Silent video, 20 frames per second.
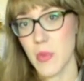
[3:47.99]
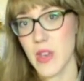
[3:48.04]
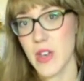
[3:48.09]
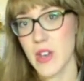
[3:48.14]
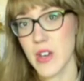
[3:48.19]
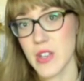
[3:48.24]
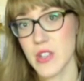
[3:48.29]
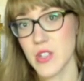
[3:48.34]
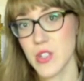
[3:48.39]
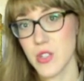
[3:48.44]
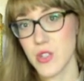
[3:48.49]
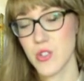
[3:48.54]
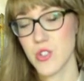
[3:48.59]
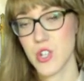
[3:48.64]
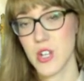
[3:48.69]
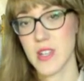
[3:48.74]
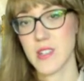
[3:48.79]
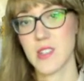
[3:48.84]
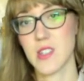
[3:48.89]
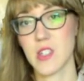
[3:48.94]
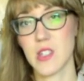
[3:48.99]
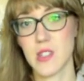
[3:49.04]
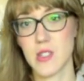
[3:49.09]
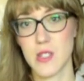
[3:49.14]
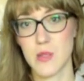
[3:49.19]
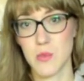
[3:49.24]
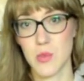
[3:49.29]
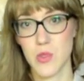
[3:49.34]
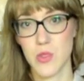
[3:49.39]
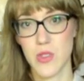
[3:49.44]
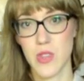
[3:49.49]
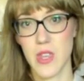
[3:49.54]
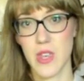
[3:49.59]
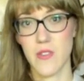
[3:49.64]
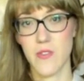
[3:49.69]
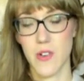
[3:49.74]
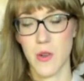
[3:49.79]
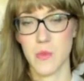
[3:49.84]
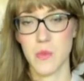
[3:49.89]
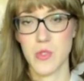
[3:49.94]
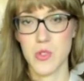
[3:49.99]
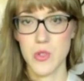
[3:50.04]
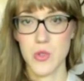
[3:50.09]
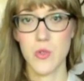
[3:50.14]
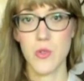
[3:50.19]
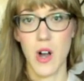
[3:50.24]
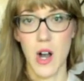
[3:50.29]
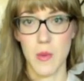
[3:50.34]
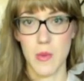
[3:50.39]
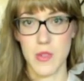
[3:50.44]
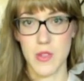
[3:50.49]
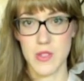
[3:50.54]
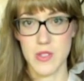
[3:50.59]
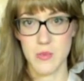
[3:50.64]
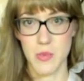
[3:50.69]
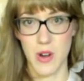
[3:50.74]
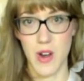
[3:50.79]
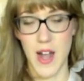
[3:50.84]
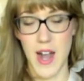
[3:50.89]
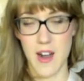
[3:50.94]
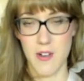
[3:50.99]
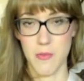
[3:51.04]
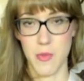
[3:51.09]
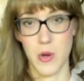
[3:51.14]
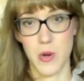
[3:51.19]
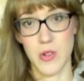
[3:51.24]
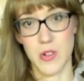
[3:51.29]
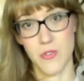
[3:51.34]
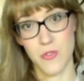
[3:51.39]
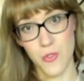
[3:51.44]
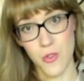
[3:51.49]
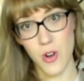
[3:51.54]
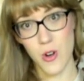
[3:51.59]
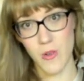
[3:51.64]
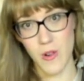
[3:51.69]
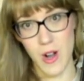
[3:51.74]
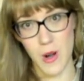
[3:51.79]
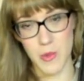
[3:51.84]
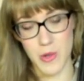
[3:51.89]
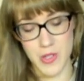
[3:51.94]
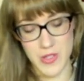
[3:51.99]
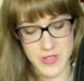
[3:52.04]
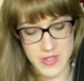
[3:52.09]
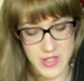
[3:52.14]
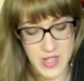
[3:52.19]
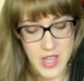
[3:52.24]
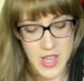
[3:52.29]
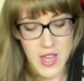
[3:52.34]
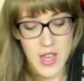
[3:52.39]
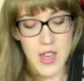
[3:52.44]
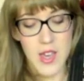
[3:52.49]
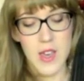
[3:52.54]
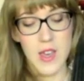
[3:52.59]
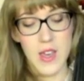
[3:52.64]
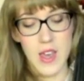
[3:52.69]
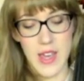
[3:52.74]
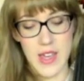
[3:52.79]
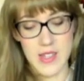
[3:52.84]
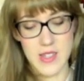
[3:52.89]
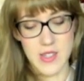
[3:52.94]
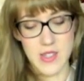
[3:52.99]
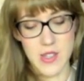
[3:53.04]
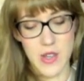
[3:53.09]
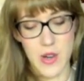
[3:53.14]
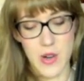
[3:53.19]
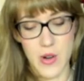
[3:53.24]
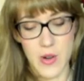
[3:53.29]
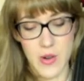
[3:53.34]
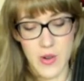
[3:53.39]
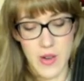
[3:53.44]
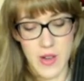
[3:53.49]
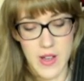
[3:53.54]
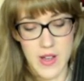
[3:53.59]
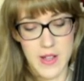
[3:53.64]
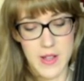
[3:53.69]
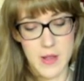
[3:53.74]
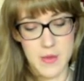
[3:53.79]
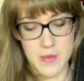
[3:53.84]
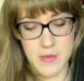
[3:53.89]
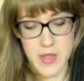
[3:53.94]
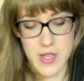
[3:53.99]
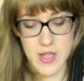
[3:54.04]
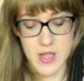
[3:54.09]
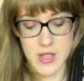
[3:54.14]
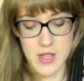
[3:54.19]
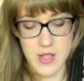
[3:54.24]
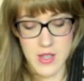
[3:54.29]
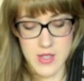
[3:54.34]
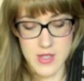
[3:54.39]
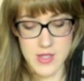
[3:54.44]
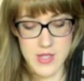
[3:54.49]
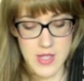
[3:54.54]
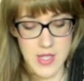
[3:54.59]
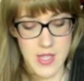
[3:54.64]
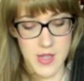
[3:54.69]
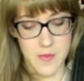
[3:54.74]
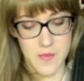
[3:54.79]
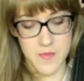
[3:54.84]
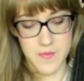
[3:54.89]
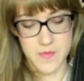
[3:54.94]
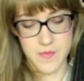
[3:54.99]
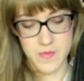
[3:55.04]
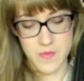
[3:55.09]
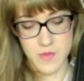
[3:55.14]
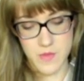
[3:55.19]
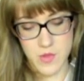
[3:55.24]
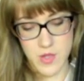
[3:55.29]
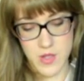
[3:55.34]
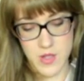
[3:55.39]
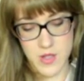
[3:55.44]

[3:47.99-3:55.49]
Good to transition smoothly from 2 wobbles per half bow to 4 wobbles. And so, let's see. 1, 2, 1, 2.